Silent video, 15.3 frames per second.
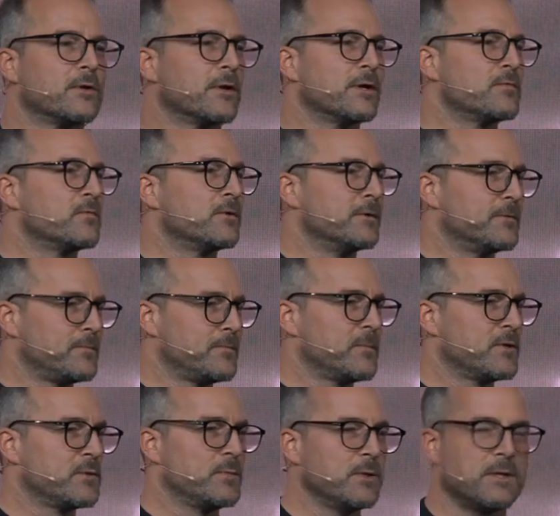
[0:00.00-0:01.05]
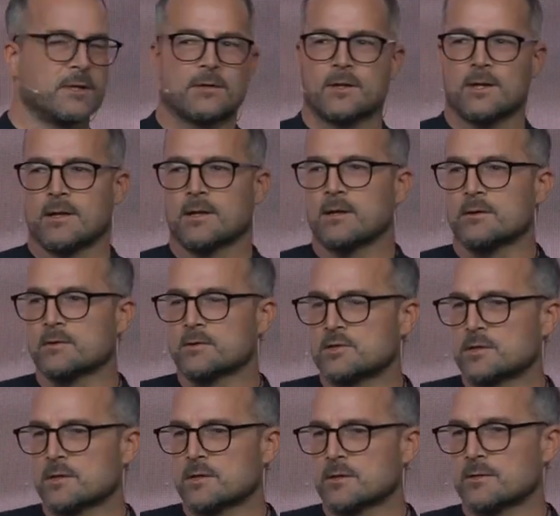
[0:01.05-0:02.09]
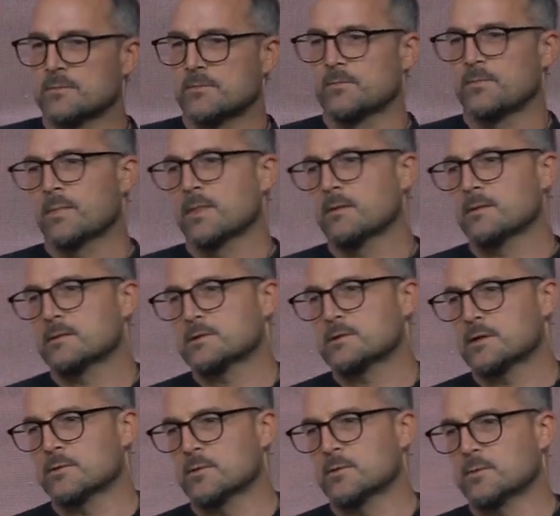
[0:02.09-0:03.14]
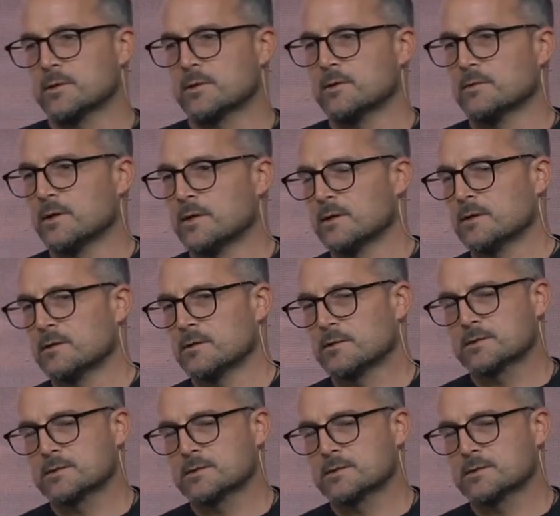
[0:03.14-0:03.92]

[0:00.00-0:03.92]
grateful to be here right now and share what we're doing here.